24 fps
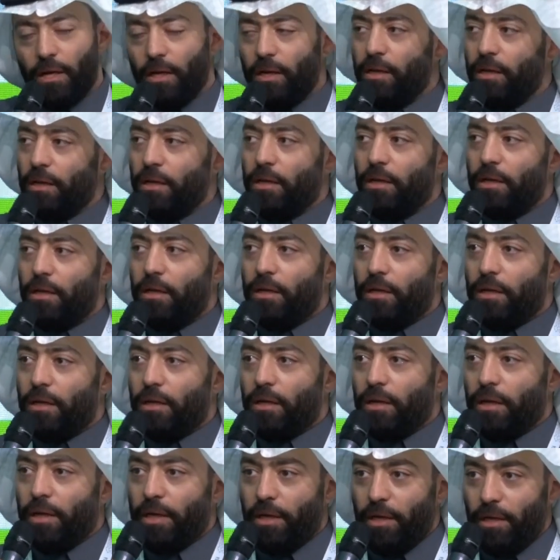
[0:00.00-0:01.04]
We
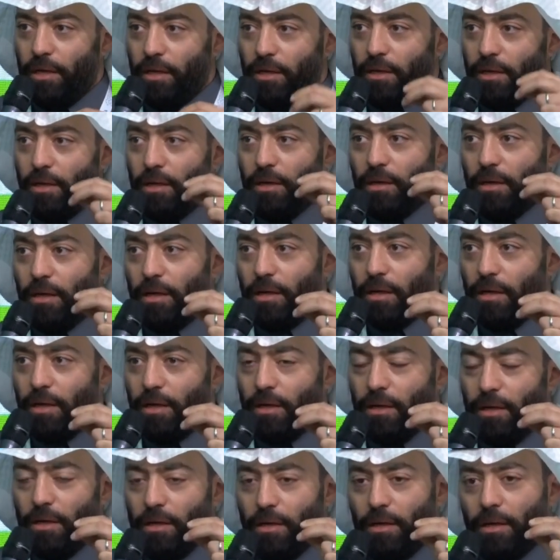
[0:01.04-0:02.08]
have a
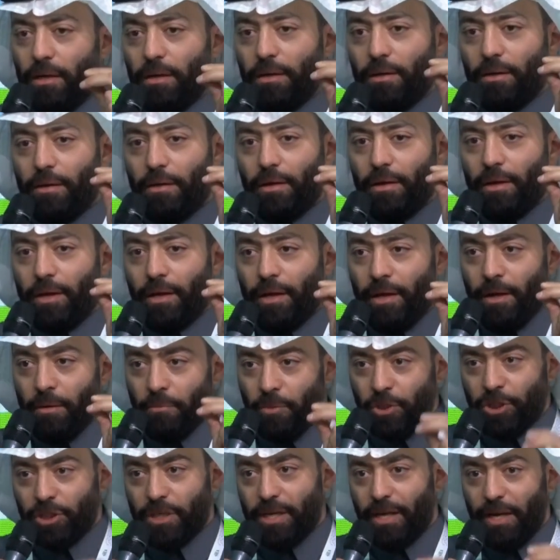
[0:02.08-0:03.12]
product,
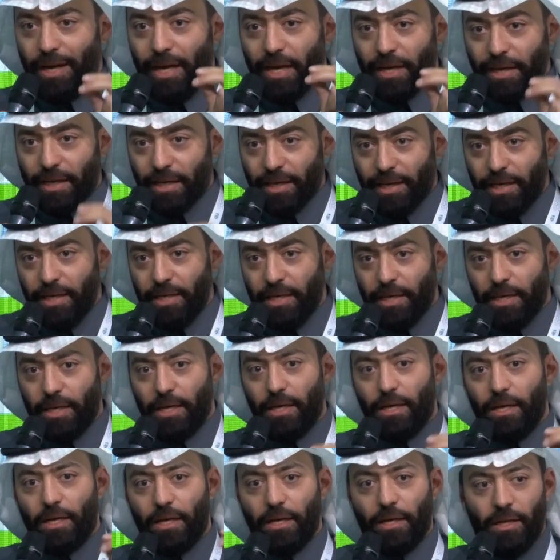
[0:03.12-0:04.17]

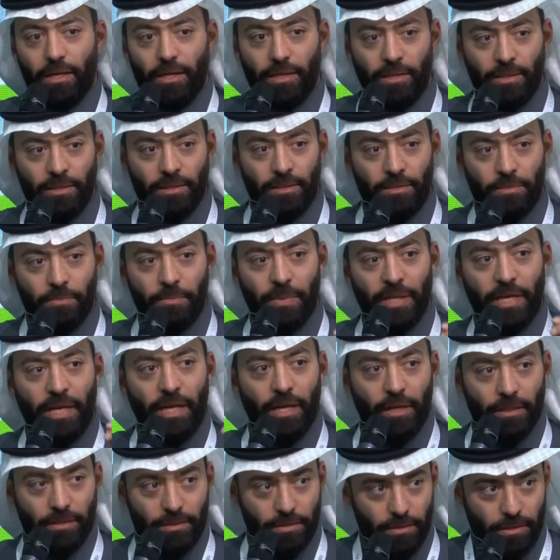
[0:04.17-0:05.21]
the
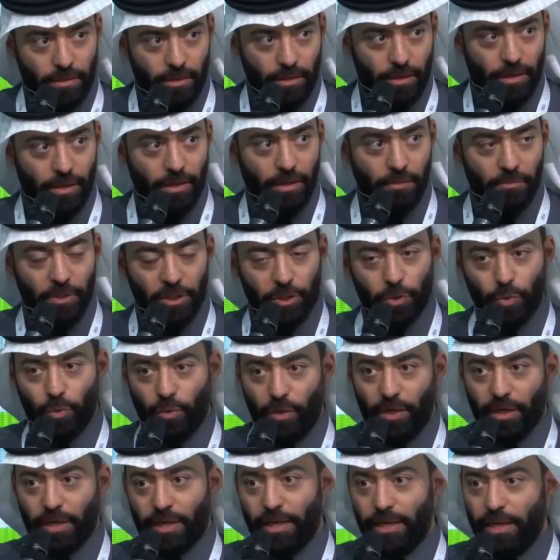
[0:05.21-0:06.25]
real problem
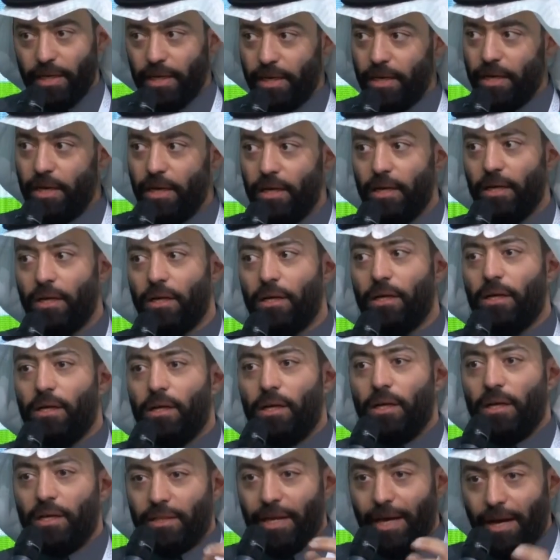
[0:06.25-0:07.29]
that
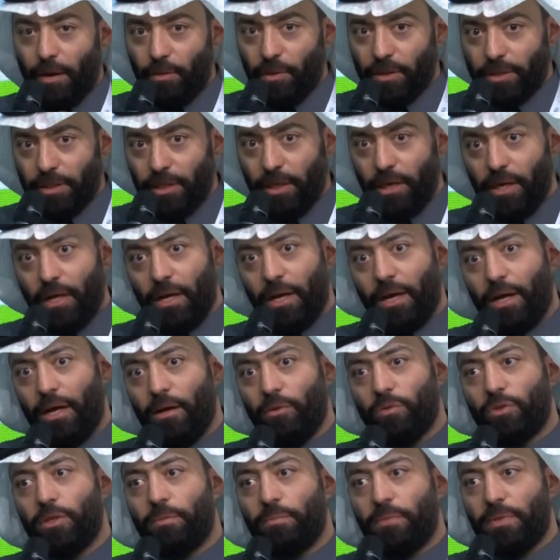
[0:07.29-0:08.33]
you built your
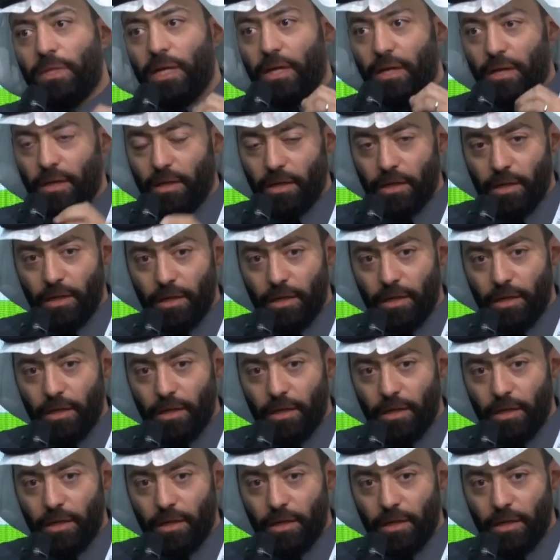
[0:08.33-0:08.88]
project,